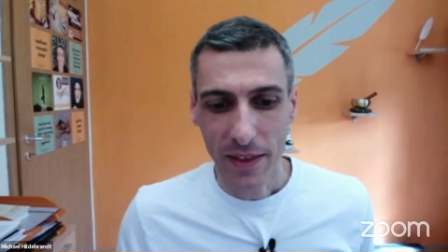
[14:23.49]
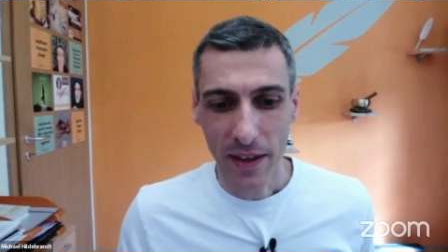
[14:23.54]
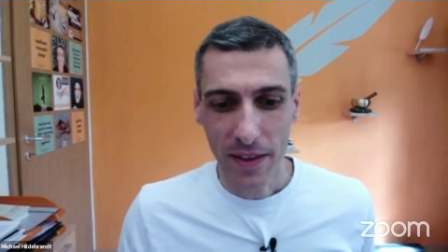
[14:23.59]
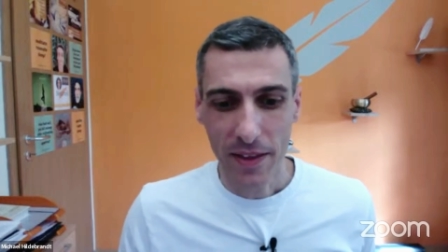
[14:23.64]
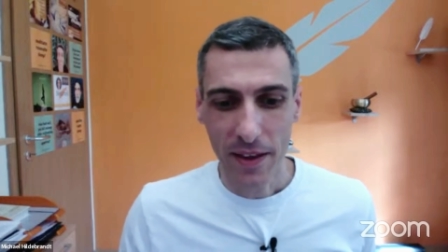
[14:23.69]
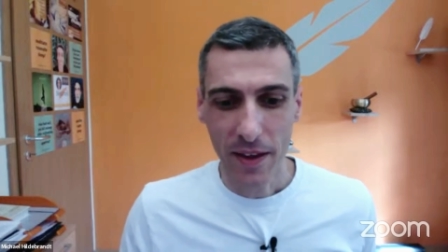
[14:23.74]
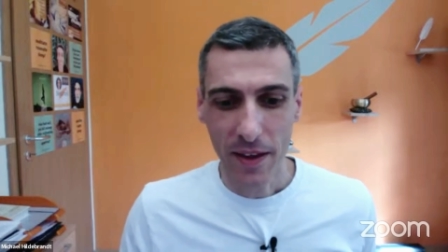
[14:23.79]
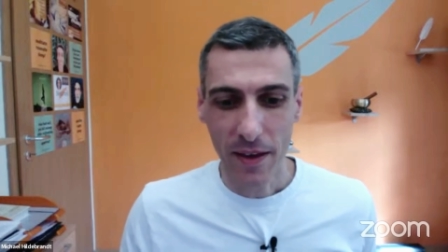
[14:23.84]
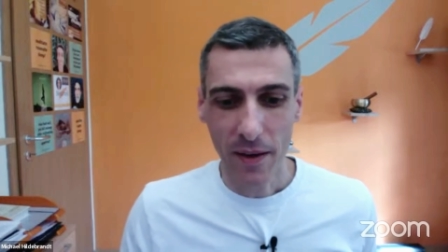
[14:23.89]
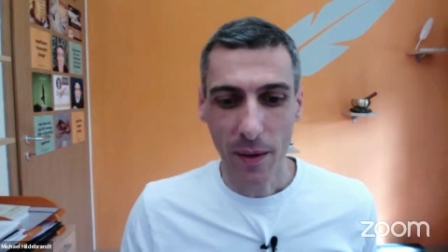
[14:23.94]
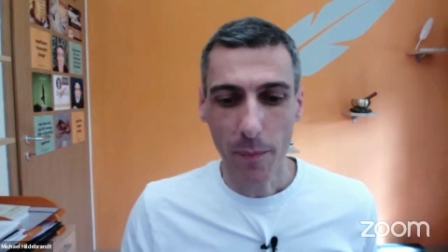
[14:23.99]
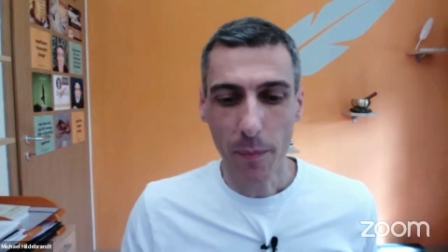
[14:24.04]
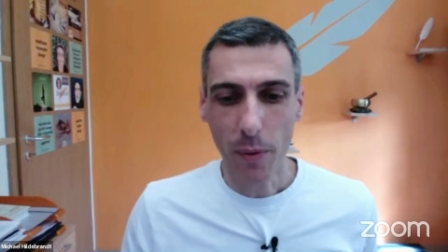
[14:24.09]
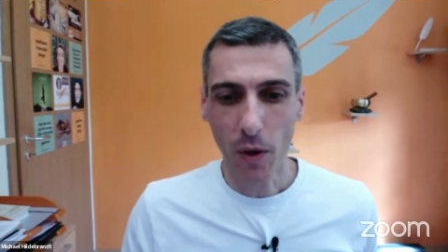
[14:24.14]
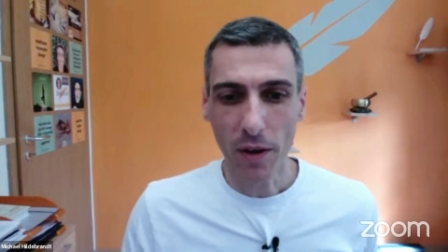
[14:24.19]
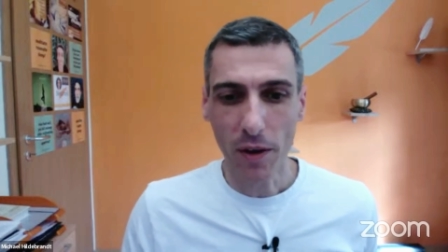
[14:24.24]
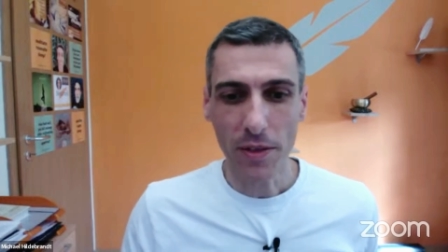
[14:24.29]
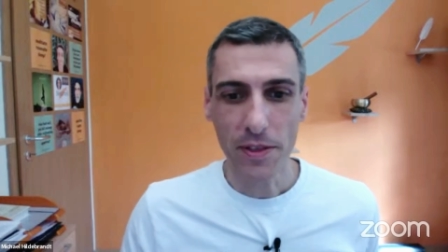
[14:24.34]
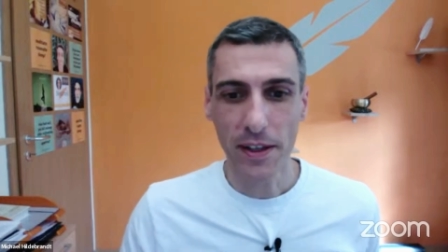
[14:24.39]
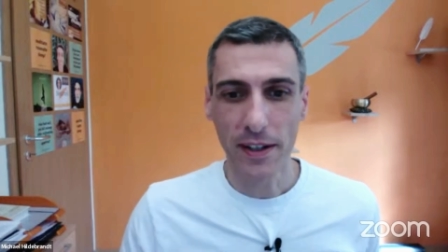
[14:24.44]
The
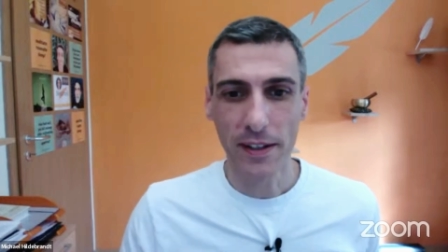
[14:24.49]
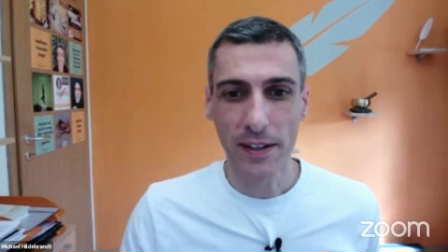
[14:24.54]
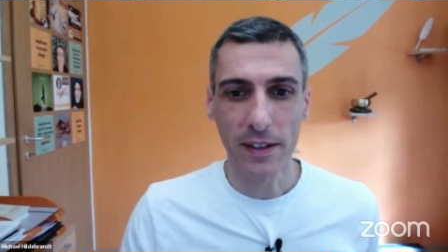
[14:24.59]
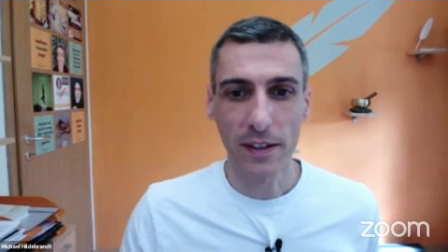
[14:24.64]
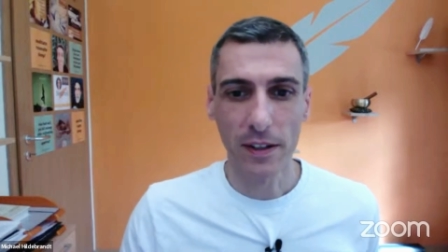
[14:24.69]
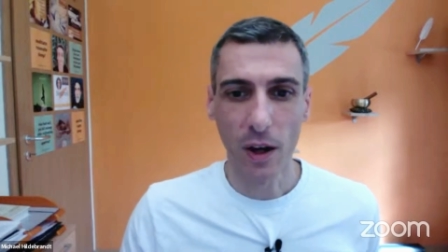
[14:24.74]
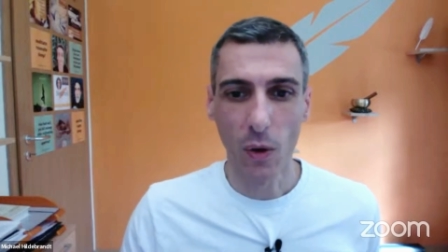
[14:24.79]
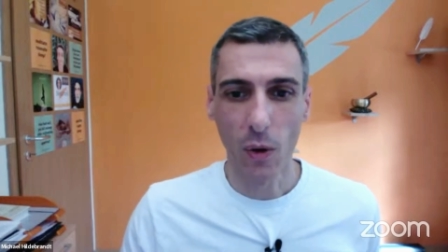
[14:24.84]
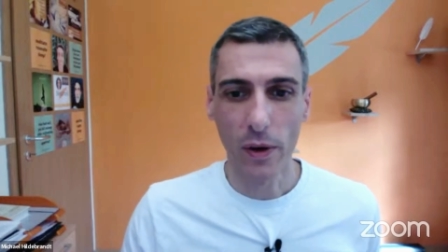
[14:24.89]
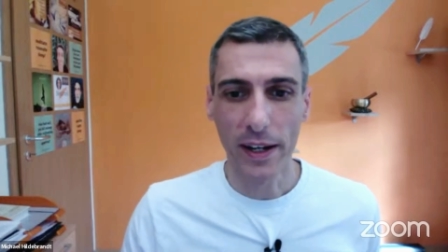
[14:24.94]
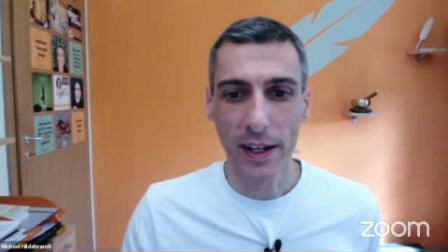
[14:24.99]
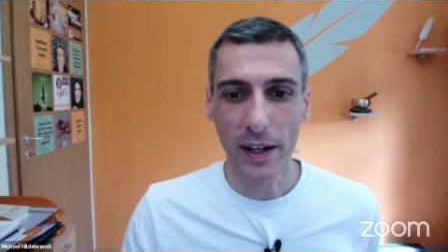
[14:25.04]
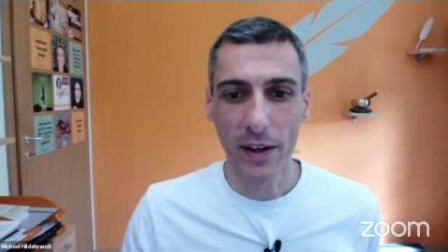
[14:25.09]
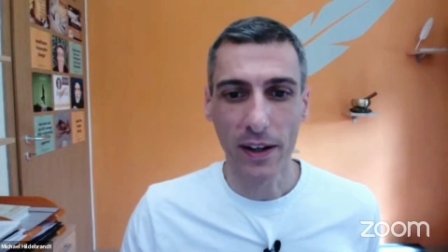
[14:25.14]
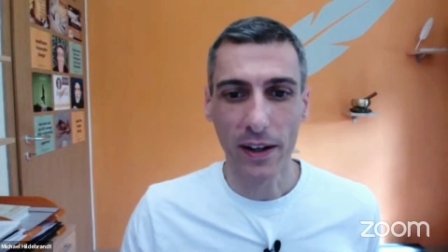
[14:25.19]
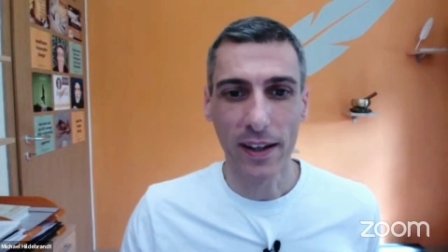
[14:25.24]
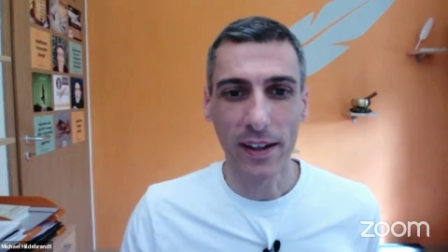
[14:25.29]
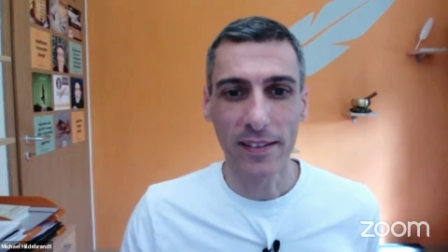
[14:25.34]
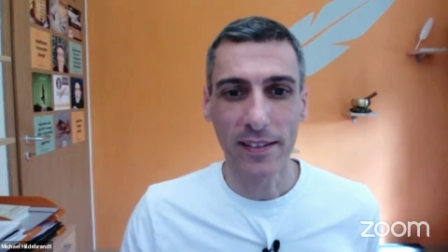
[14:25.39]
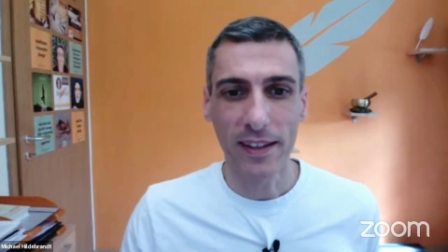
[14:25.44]
important thing to know
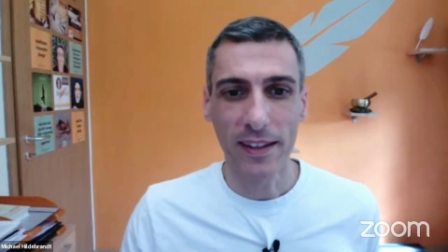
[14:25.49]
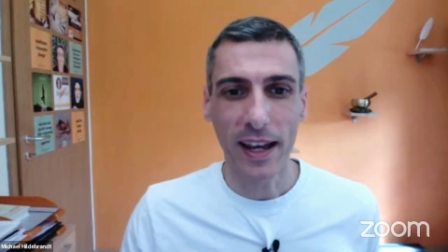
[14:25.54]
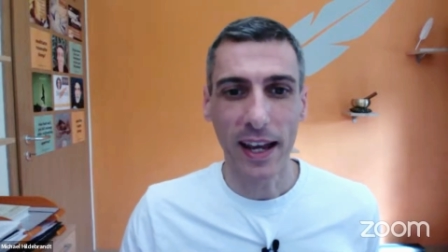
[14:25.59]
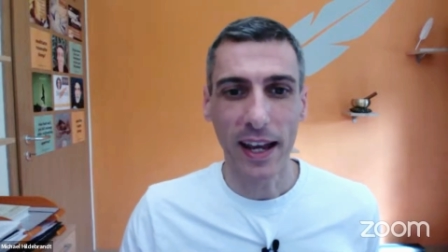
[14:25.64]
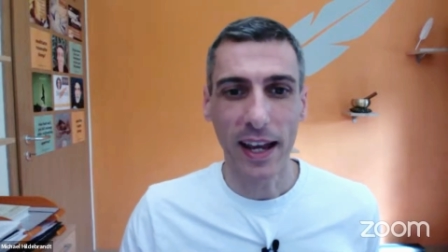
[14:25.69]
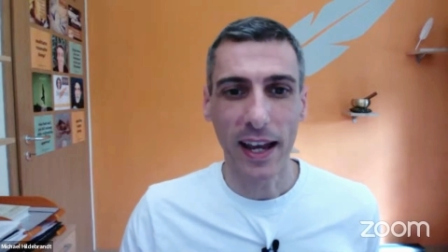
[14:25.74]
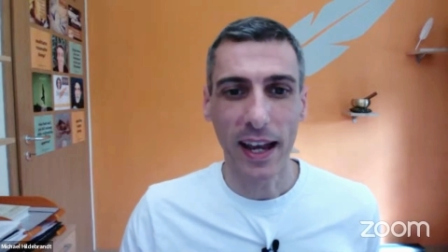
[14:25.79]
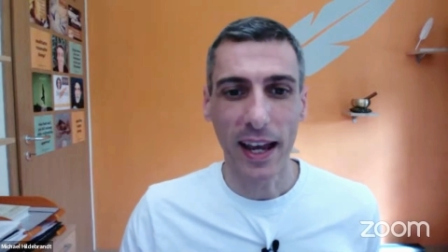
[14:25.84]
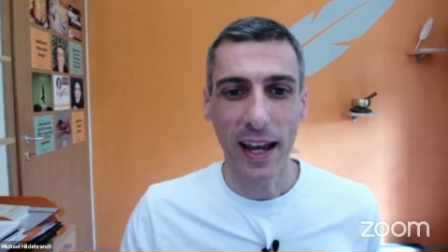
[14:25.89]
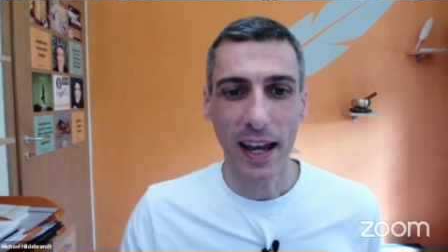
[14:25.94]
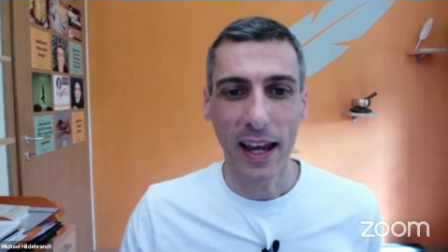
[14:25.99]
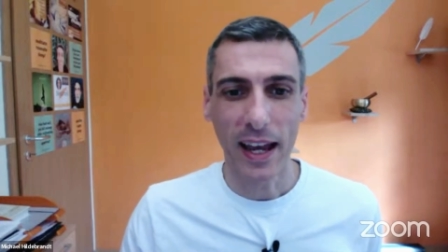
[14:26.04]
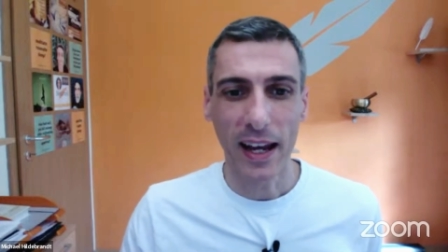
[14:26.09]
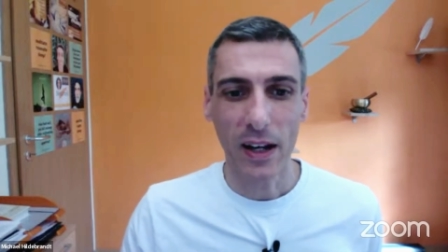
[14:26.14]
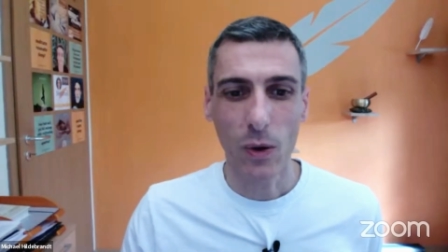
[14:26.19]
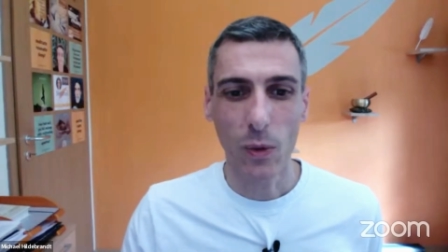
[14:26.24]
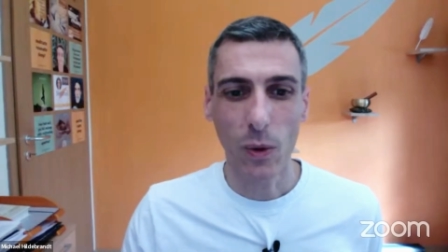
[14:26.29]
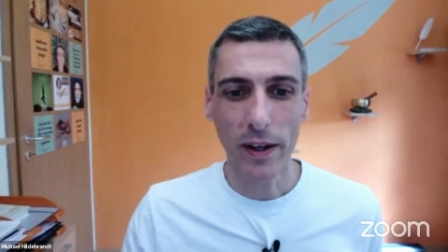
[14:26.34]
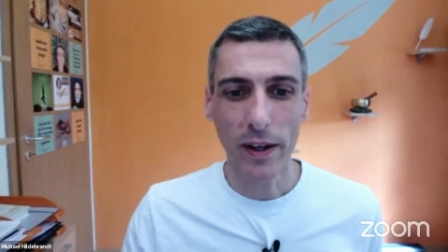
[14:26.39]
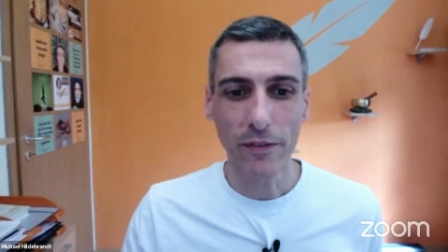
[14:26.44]
here is
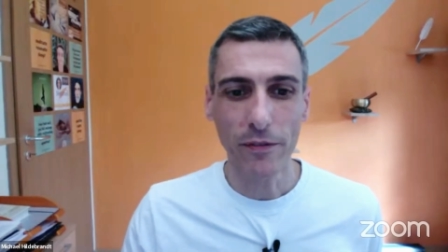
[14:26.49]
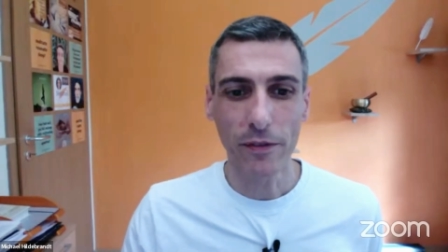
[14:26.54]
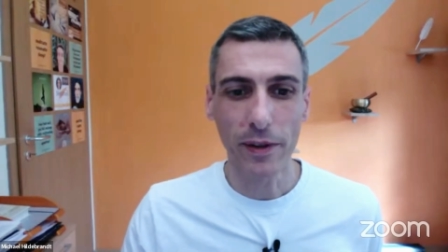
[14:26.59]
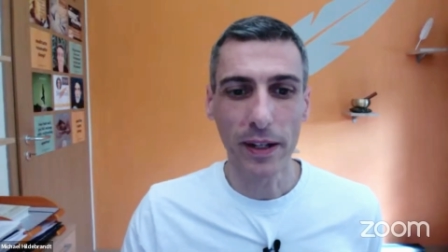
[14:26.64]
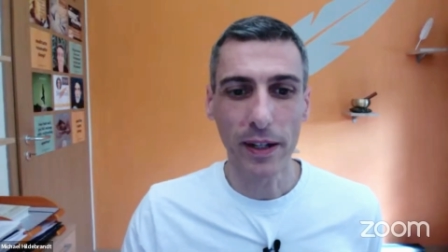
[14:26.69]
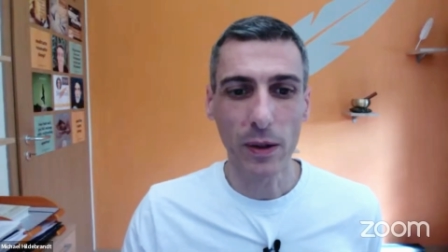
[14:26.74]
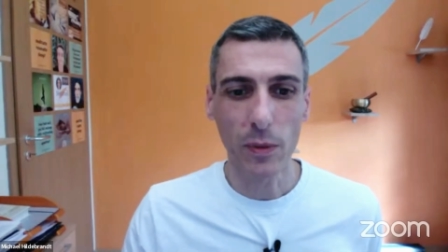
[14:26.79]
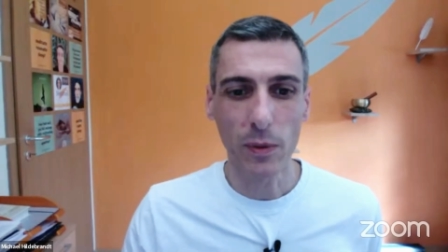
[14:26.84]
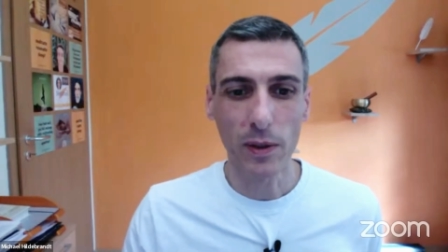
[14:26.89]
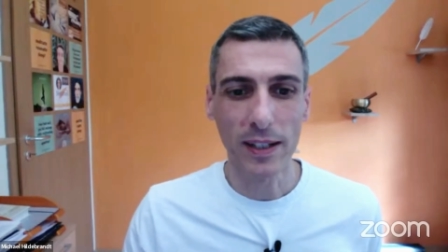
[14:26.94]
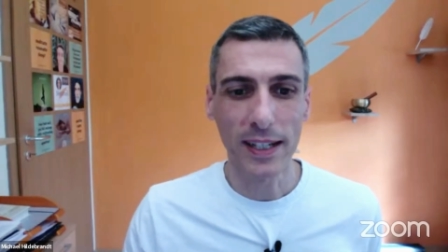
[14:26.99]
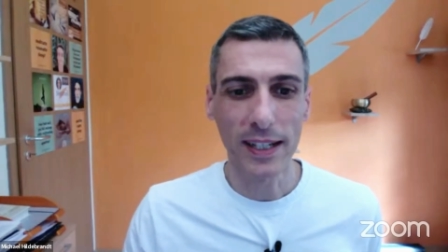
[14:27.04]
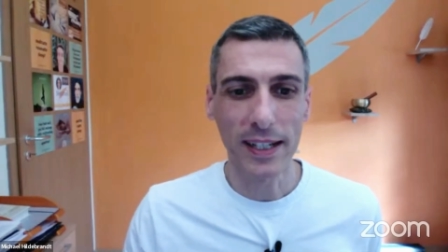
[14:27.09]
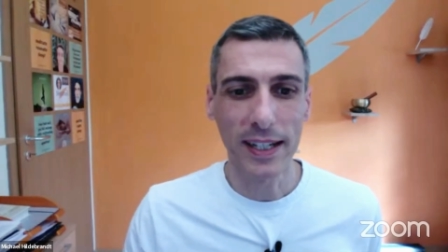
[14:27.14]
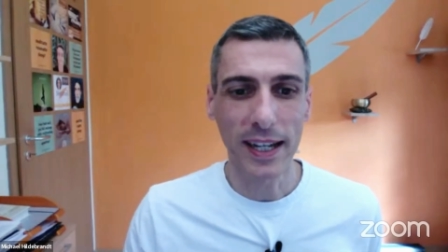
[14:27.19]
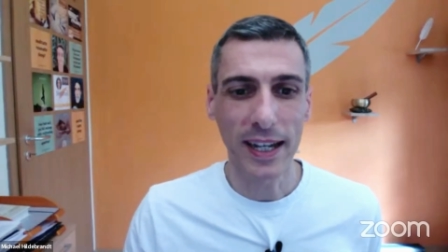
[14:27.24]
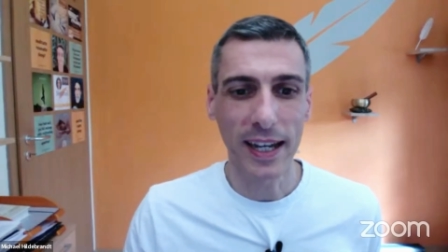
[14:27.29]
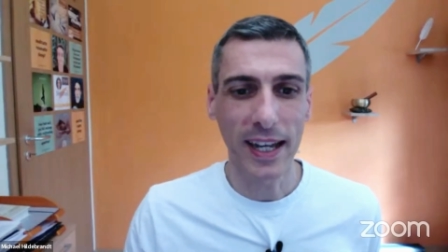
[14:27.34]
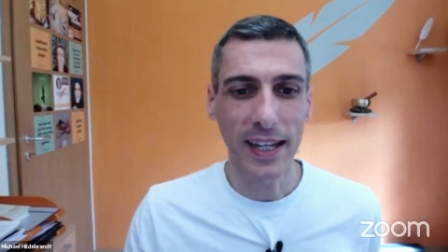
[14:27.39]
quite frequently